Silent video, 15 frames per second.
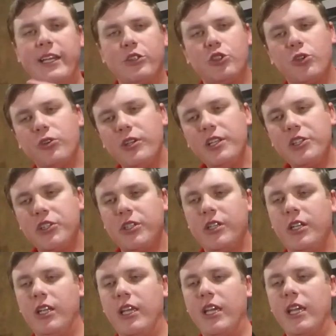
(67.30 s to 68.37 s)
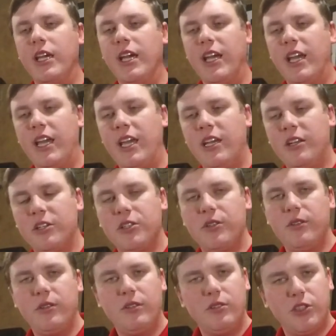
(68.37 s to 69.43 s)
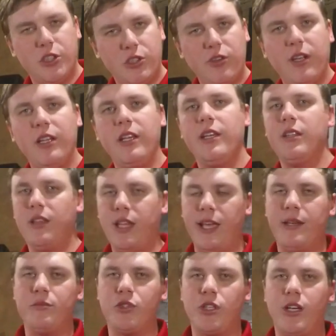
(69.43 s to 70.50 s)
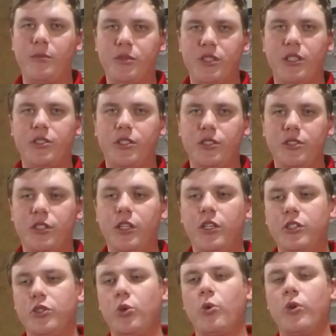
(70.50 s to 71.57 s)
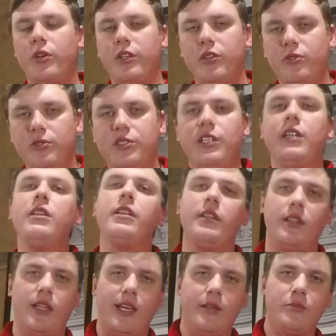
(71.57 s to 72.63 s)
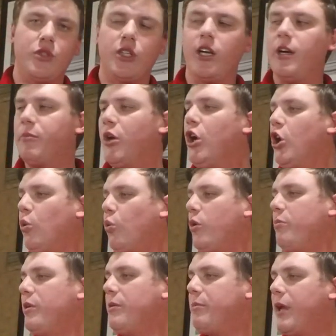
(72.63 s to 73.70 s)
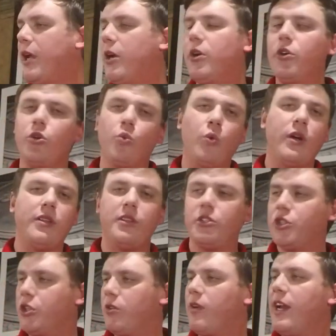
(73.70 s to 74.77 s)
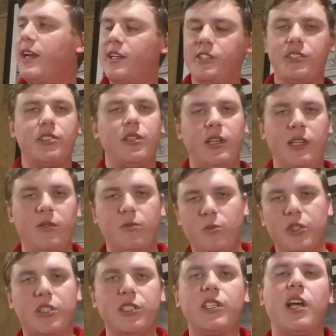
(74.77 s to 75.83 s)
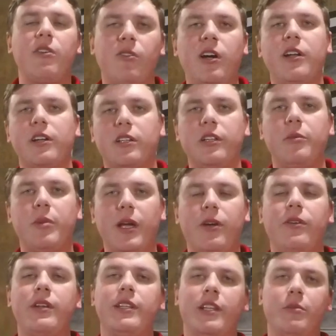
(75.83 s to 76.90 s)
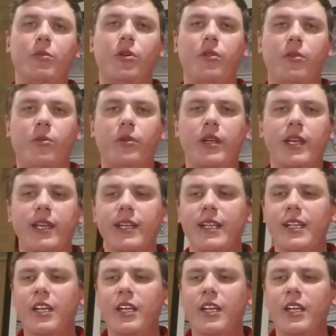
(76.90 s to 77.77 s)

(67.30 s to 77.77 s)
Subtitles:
Now, traditionally, an Australian lamb chop such as this, or a New Zealand lamb chop, would be paired with a Shiraz, and which is ironically pairing number 3.